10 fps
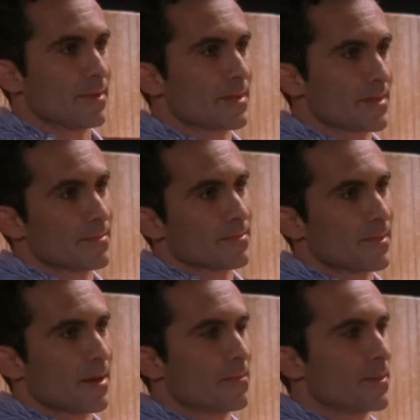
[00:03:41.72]
Well, that's
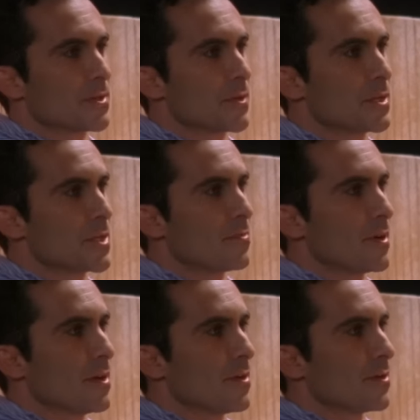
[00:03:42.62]
awfully sweet,
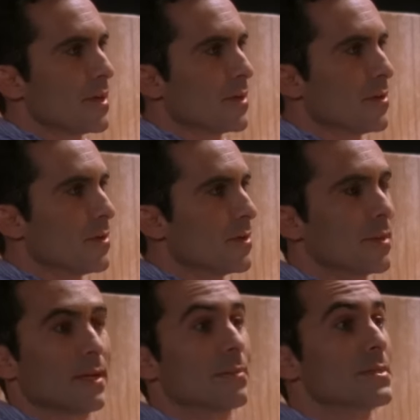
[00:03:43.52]
Jeffrey. No, thank you. The
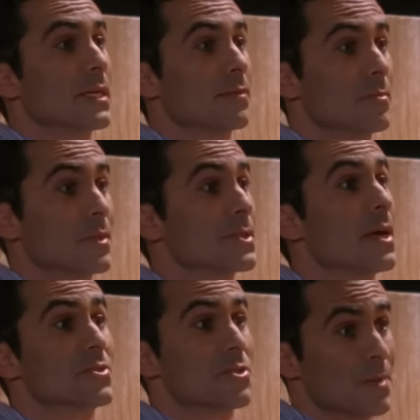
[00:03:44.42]
only thing I'm taking from this
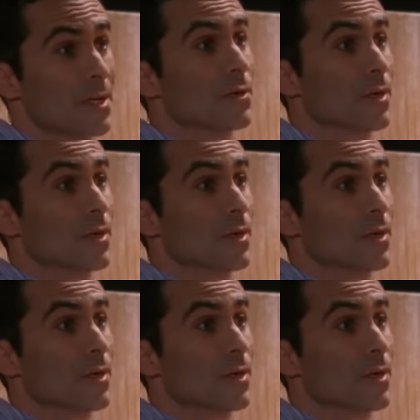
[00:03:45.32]
house is my